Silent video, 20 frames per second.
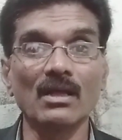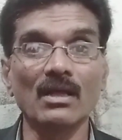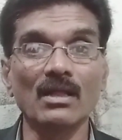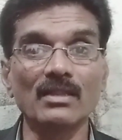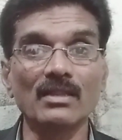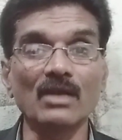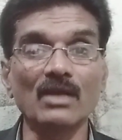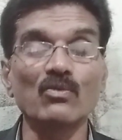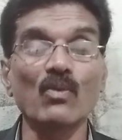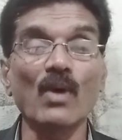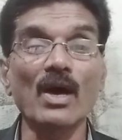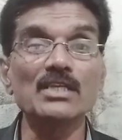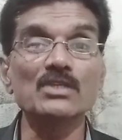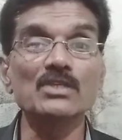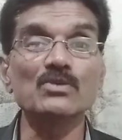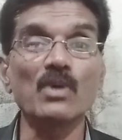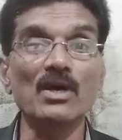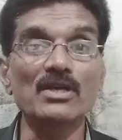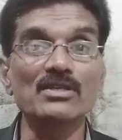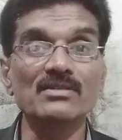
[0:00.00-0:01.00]
That voice
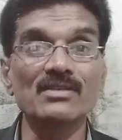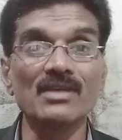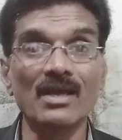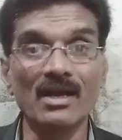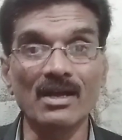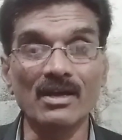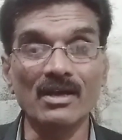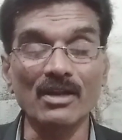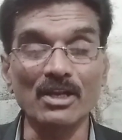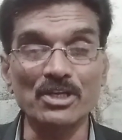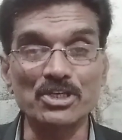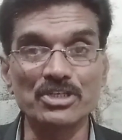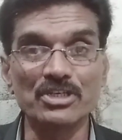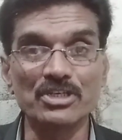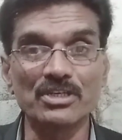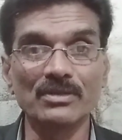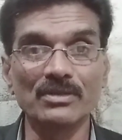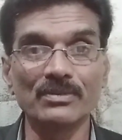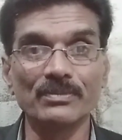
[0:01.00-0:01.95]
was crushed.